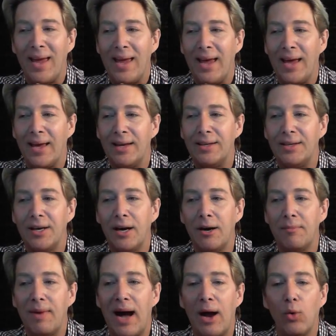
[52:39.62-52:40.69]
And
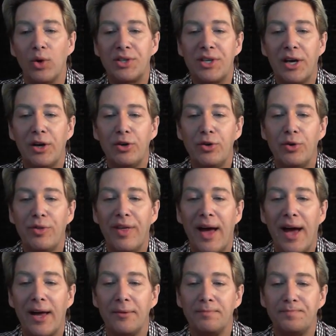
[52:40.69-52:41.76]
I will tell you
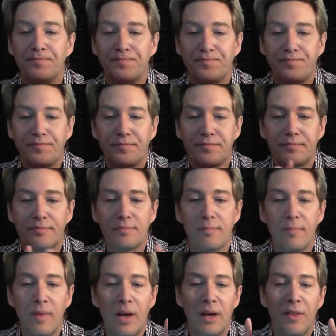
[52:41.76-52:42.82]
that,
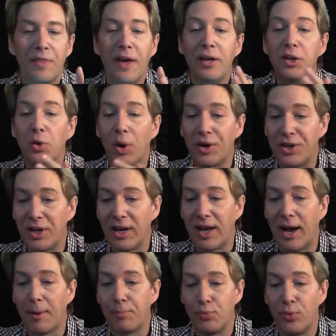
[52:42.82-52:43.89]
thank you, Ardelia.
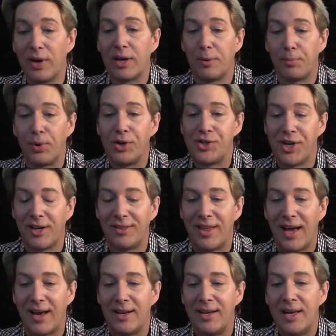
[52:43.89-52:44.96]
I really appreciate
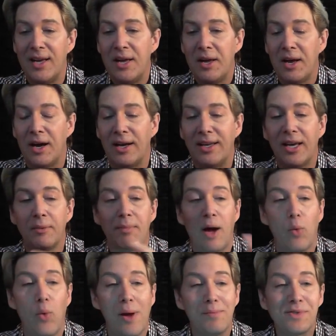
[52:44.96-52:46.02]
that. Again, my
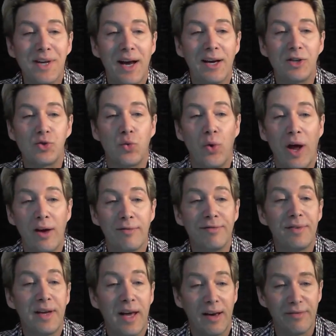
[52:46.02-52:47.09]
website is
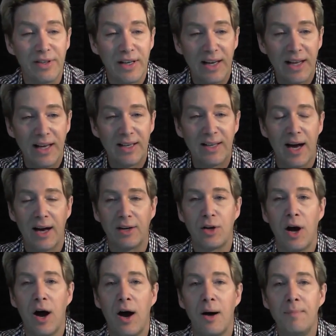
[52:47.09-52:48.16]

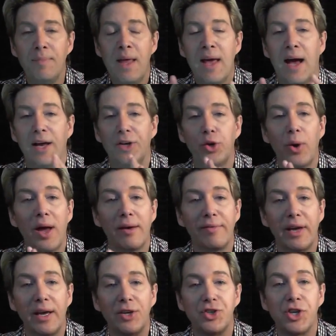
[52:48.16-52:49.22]
revkevinlee.com. I do have
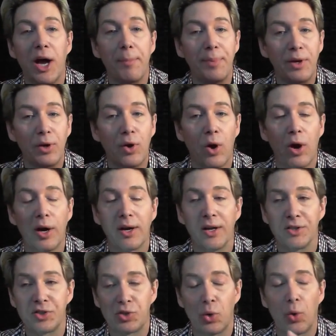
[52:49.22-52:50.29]
a shopping cart,
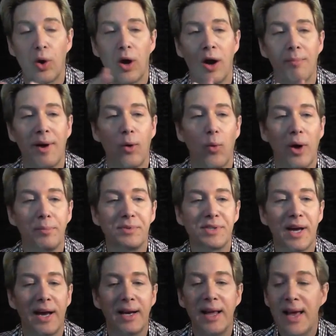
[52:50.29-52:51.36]
a store on my
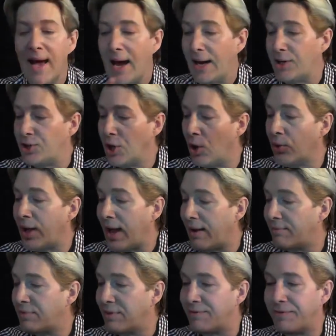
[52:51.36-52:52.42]
website. I don't
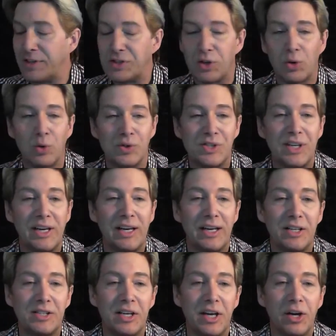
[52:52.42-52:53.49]
have the physical
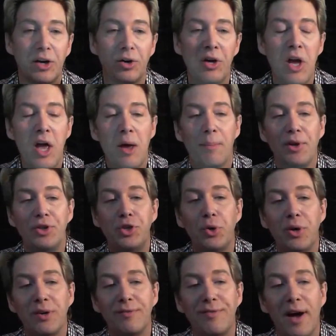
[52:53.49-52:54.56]
CDs here, but you
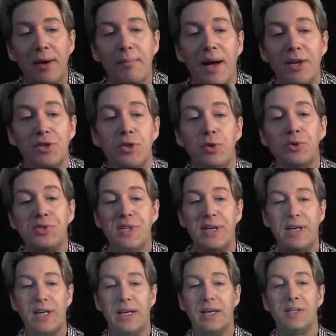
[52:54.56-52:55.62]
can find my 2
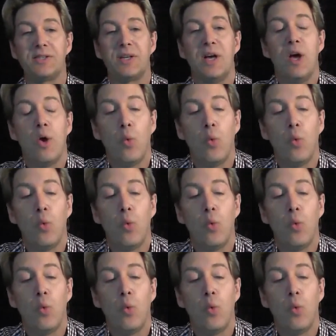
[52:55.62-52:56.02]
CDs.